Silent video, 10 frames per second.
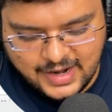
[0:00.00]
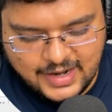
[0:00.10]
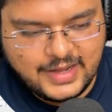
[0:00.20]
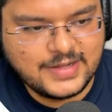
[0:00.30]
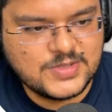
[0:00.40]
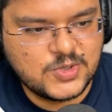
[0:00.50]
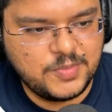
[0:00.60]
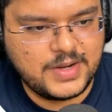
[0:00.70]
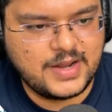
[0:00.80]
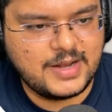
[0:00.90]
And I can
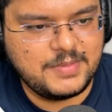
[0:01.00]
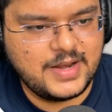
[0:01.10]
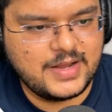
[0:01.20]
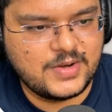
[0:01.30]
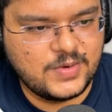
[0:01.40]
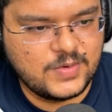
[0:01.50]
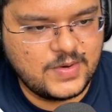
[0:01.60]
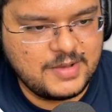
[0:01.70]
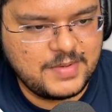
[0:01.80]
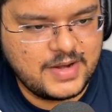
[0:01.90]
zoom in. I'll be like,
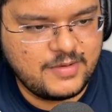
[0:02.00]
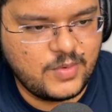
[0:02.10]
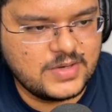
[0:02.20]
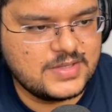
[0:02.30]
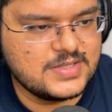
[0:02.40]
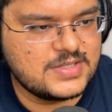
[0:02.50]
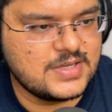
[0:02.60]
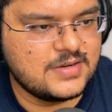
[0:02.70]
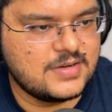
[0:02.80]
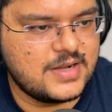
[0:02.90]
no, I want this
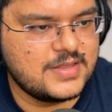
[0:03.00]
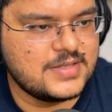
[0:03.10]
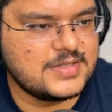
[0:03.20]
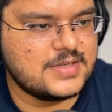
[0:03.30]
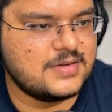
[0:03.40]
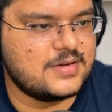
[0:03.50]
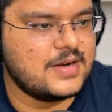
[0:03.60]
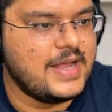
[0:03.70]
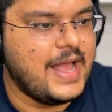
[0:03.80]
here and this here.